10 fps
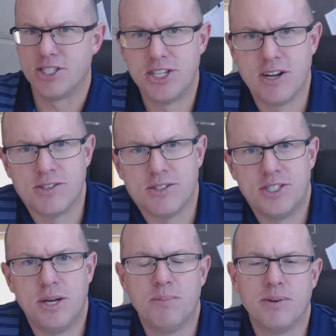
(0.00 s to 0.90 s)
chairs are
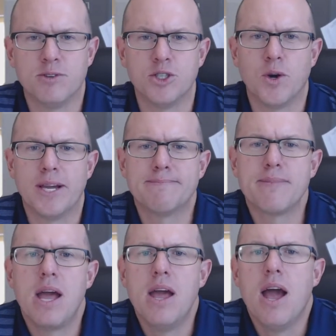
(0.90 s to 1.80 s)
jumping for
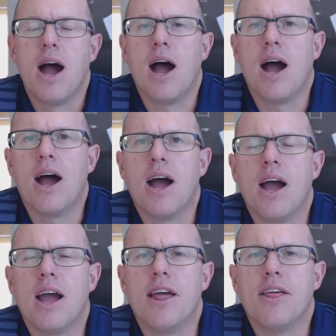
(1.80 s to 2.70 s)

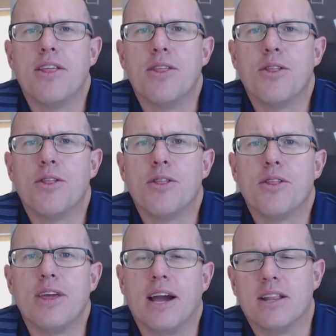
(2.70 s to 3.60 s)
joy.
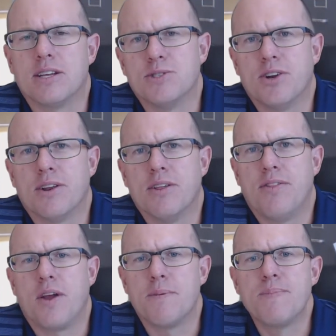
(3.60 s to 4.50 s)
Yeah, I lost my train of
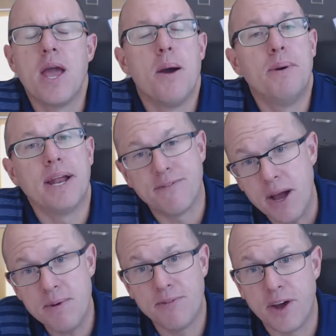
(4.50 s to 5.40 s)
thought there. But if
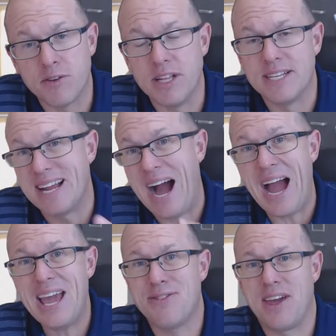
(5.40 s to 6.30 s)
I'm a Federalist,
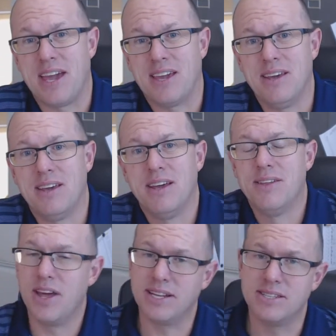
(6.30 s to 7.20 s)
I think
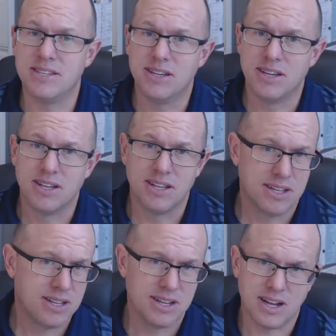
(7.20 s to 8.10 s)
that
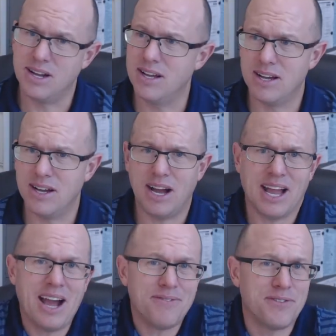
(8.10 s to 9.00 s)
I
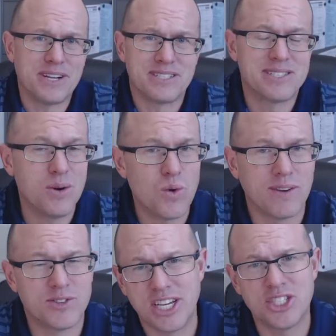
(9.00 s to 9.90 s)
have to find some way
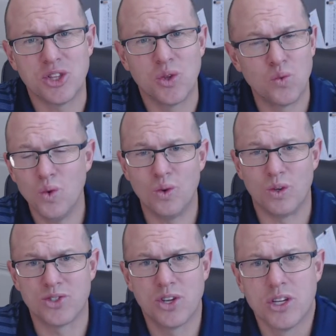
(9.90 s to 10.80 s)
of changing the
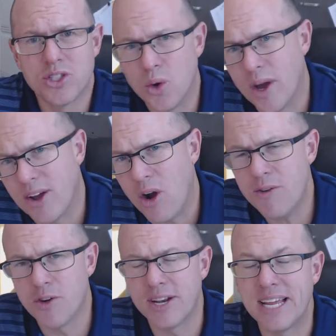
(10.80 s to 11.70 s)
rules. So at
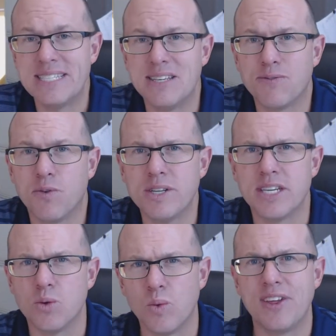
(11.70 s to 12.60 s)
Hartford in
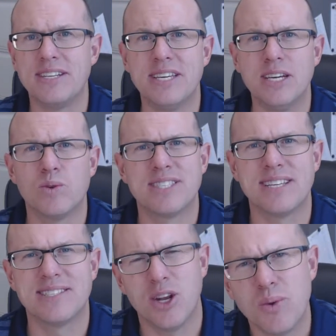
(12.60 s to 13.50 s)
1814, what they did was
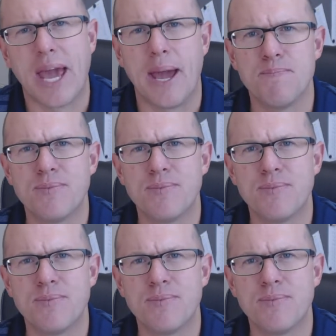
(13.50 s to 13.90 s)
they said, okay,